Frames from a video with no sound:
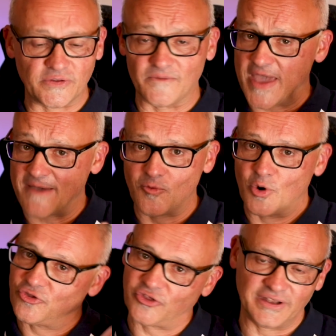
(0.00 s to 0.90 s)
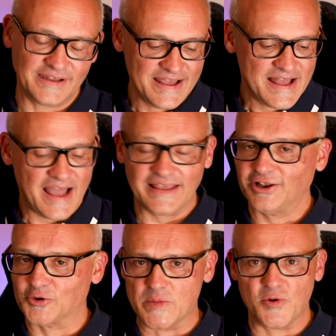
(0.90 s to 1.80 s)
If you haven't watched it, I get a
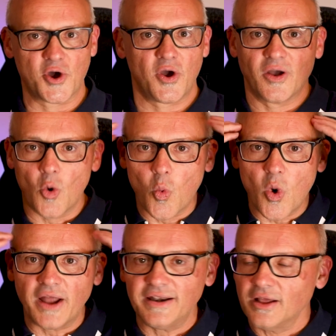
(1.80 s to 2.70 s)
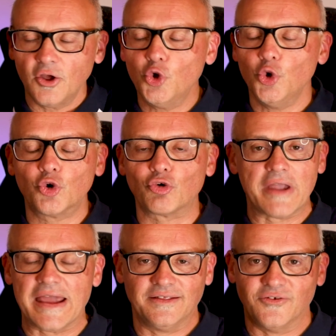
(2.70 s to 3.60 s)
lot of people going, who
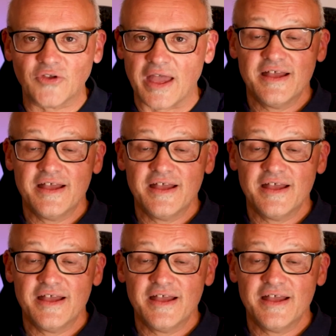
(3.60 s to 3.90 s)
created this?